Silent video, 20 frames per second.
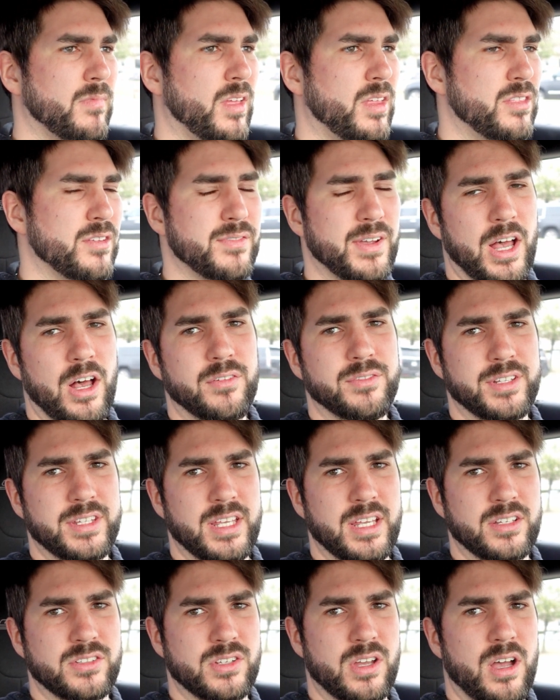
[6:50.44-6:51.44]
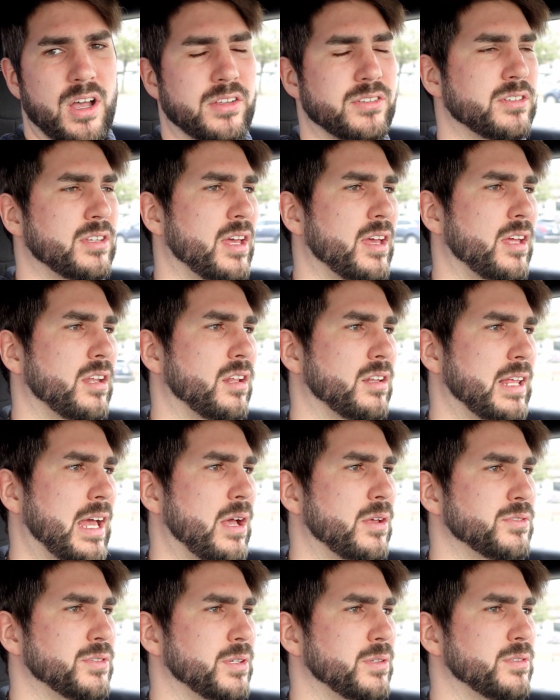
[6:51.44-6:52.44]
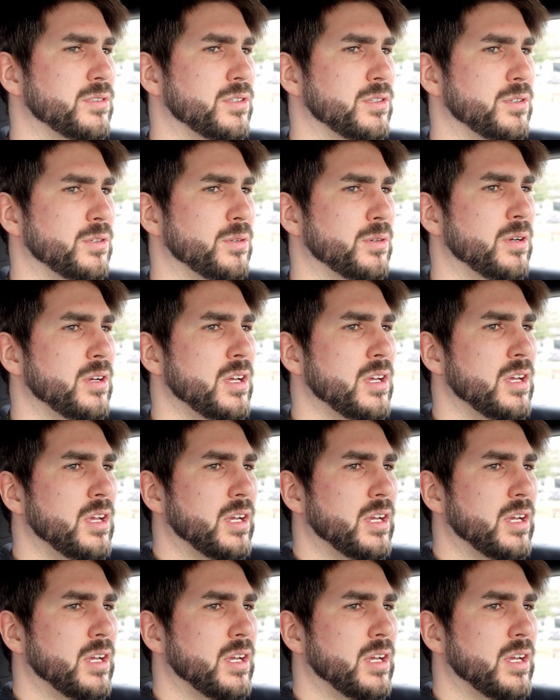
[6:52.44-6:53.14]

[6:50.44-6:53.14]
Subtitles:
the valve in the exhaust that allows you to